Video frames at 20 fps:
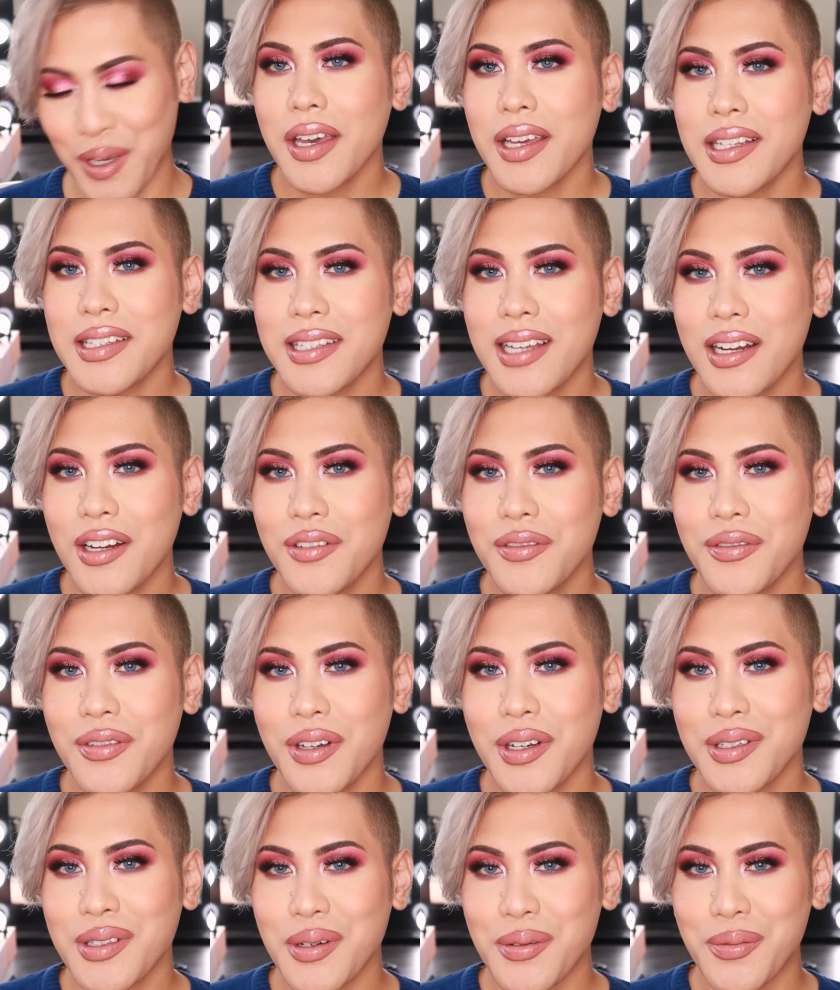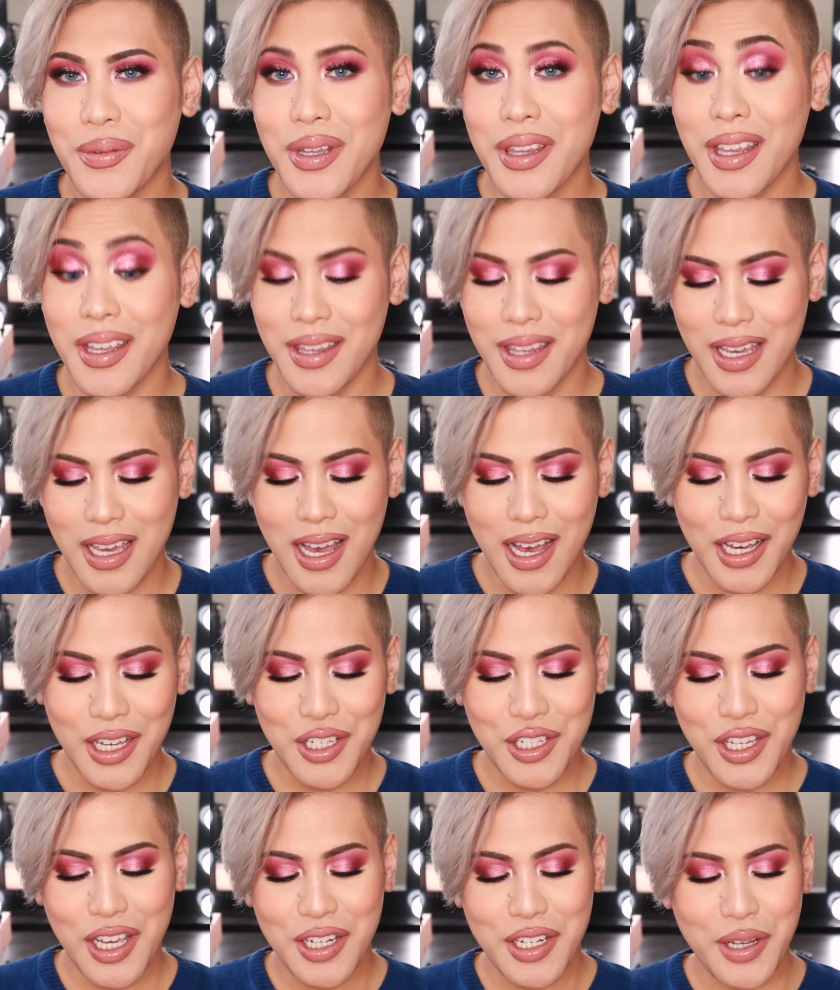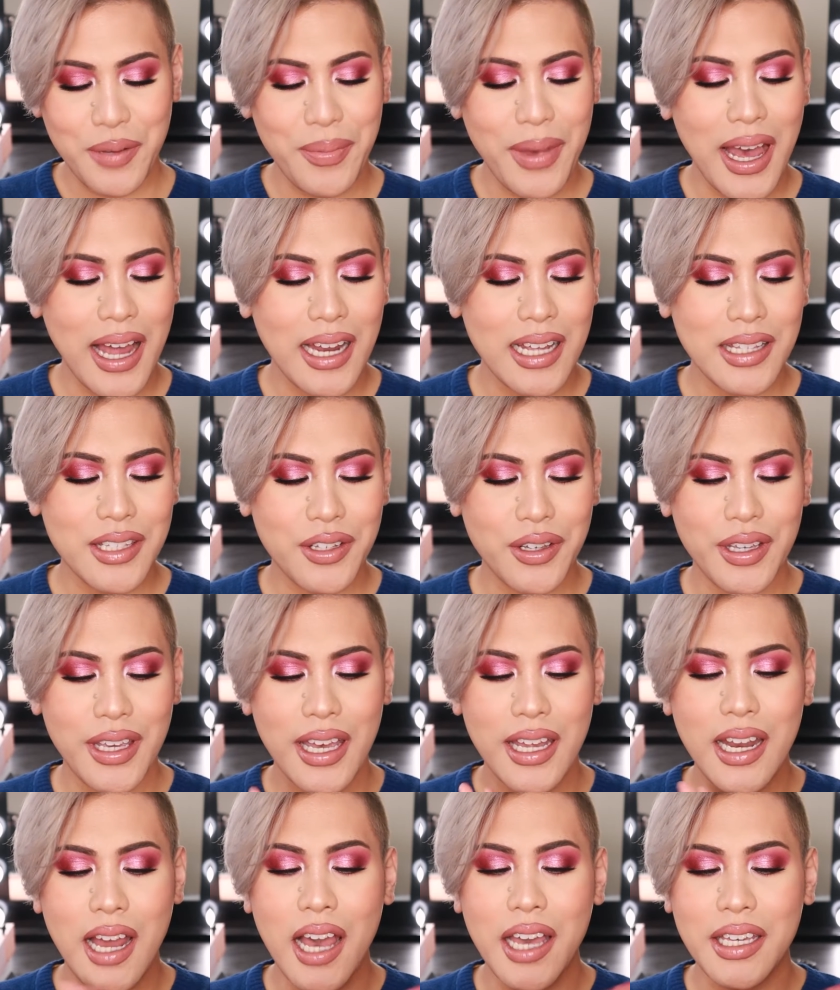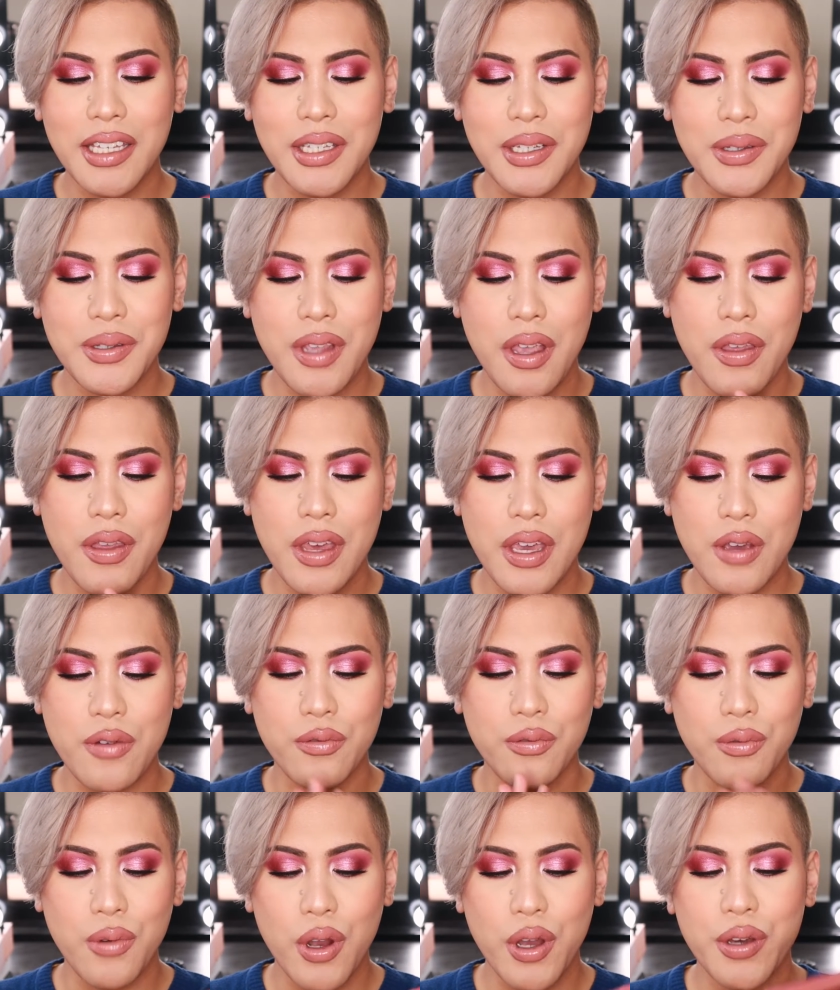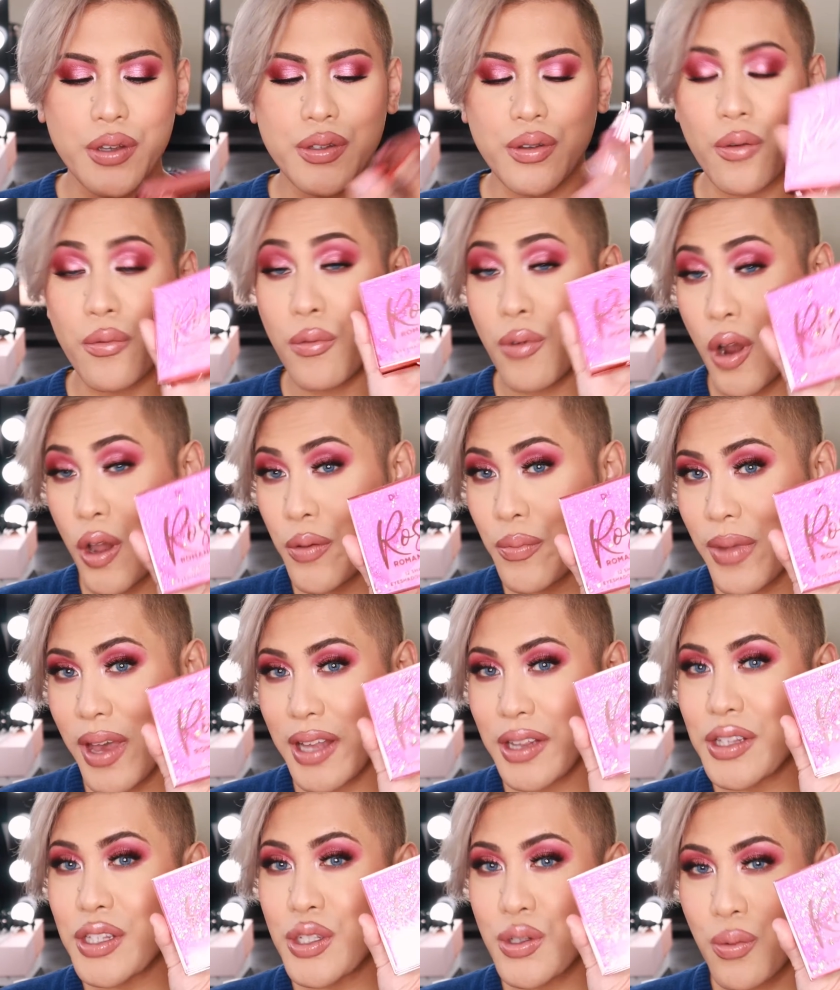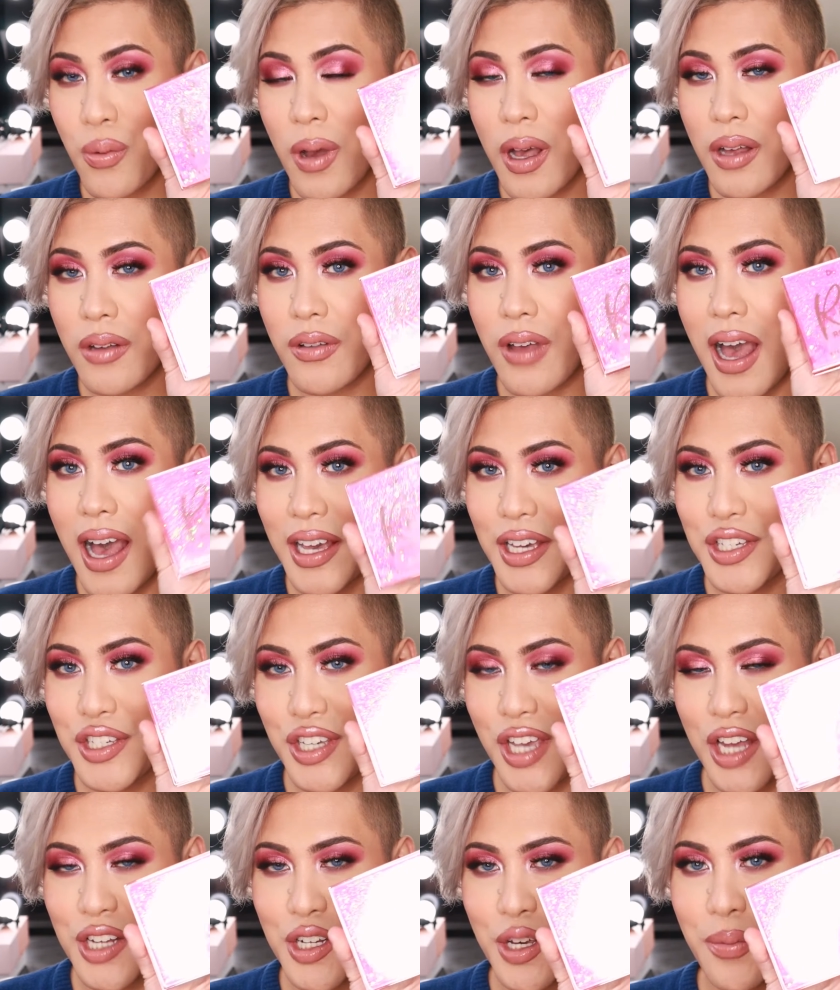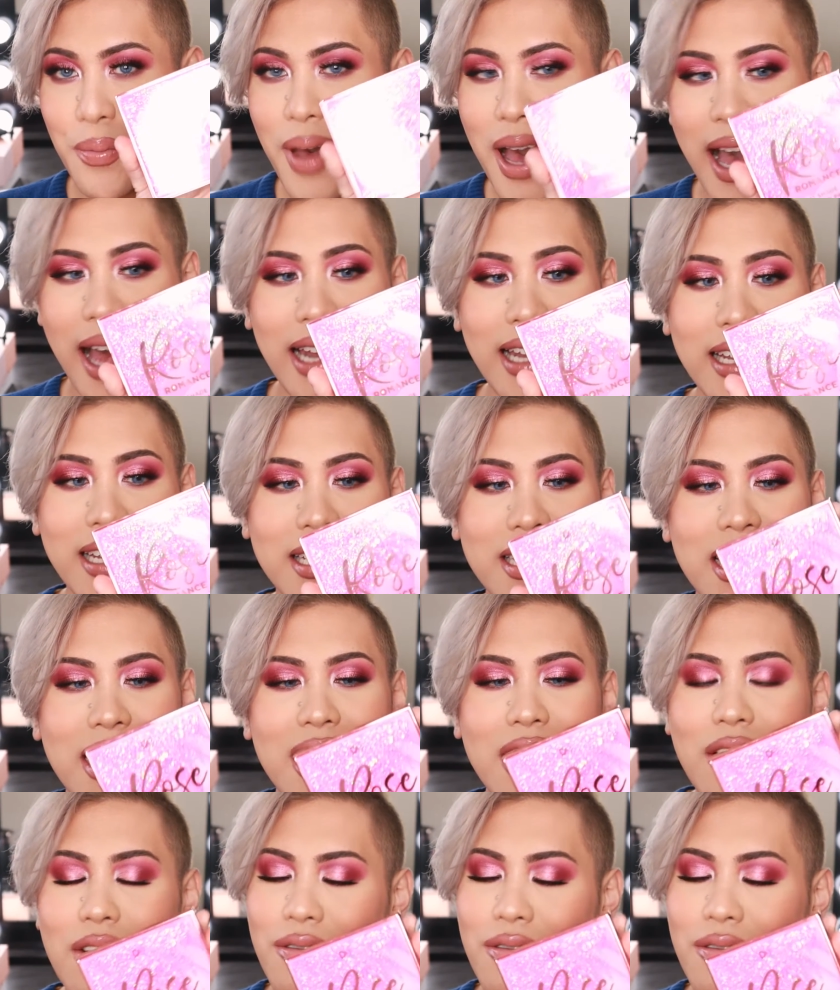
Okay, let's start off first with the eyeshadow palette. So again, I use the Rose Romance 12 eyeshadow palette.